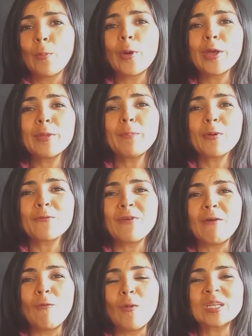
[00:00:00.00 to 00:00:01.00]
¿puede por
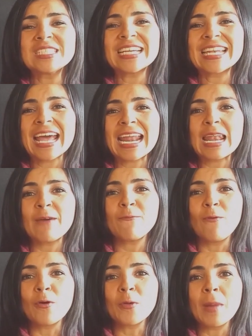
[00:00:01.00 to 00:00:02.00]
favor llenar la
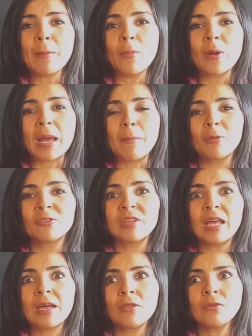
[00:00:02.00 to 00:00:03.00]
forma por
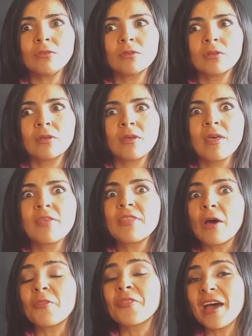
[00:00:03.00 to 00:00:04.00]
ambos lados?
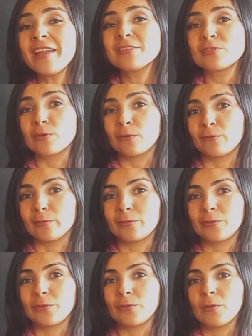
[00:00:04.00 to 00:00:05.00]
Now that is useful
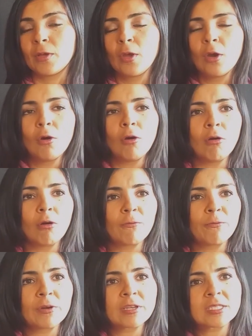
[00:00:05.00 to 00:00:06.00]
to you.
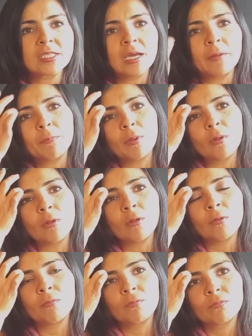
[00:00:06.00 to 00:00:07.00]
Or, for
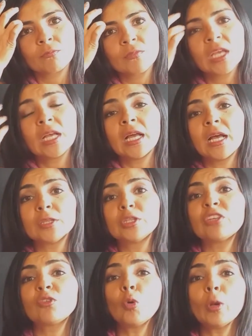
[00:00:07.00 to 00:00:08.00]
example,
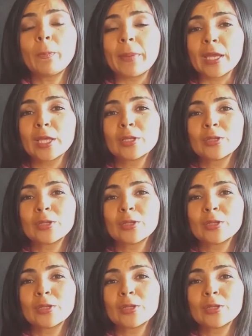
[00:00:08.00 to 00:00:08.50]
disculpe,